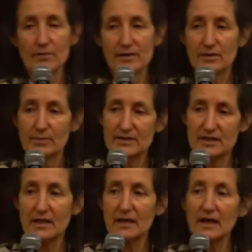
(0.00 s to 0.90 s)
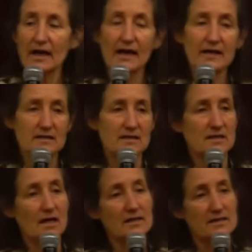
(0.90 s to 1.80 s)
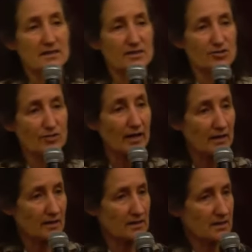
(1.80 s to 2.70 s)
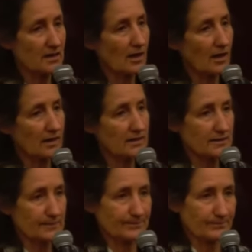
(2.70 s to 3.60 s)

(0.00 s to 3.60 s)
But the particular exercise that strengthens the eyes